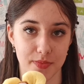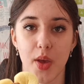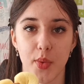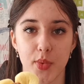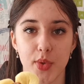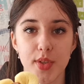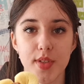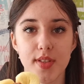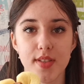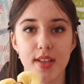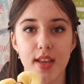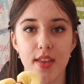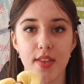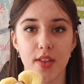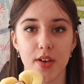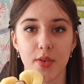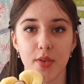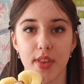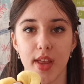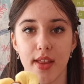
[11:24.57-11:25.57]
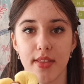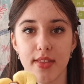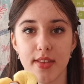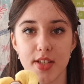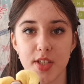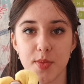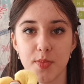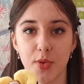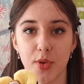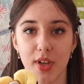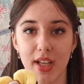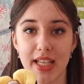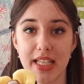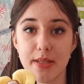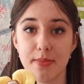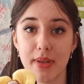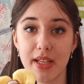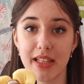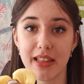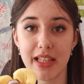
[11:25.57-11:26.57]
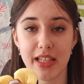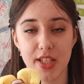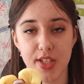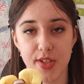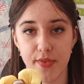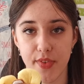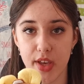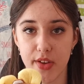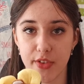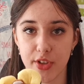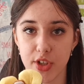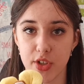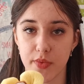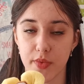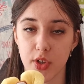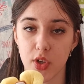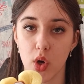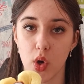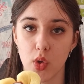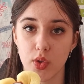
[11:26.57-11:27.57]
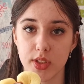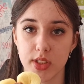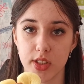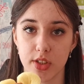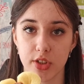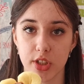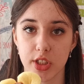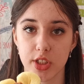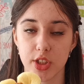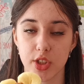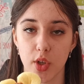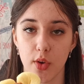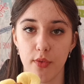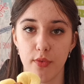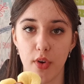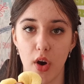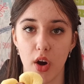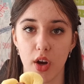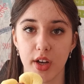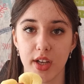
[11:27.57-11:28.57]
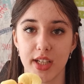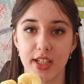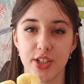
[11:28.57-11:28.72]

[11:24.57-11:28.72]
I would say though that this book is my least favorite of the whole series so far.